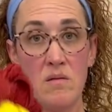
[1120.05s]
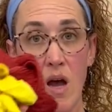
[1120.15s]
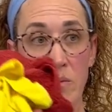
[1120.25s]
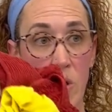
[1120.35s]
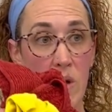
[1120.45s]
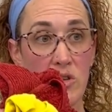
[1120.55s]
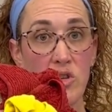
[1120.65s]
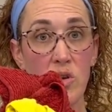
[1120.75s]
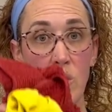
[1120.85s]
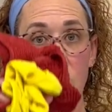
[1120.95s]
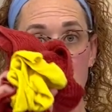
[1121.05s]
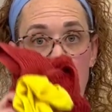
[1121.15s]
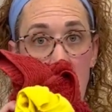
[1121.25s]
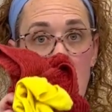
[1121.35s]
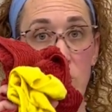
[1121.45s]
I'm going to
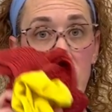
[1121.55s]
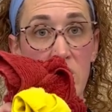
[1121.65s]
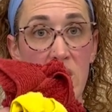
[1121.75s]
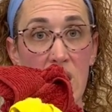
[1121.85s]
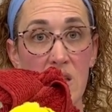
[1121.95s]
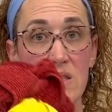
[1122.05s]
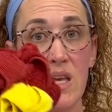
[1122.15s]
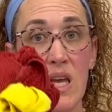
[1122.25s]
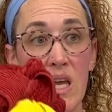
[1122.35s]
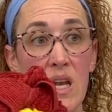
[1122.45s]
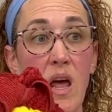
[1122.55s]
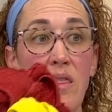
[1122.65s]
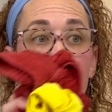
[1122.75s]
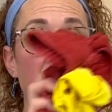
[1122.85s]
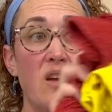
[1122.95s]
then put these in
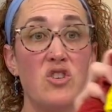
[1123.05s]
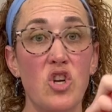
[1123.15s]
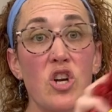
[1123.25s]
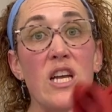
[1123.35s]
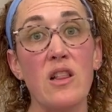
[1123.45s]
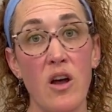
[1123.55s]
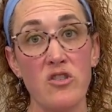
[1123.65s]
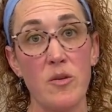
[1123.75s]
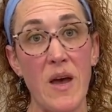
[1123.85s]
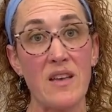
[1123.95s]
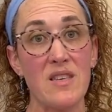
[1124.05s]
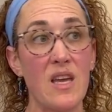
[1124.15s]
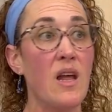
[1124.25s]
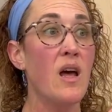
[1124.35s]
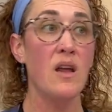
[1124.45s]
the dirty laundry
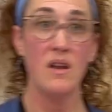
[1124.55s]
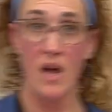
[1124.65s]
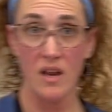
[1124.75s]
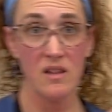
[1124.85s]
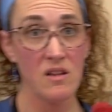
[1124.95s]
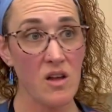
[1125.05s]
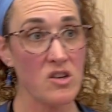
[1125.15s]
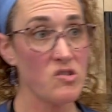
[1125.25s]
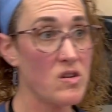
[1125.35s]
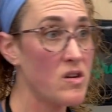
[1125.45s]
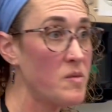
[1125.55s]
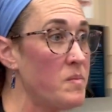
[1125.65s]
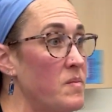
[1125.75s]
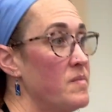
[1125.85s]
basket, not in the laundry room.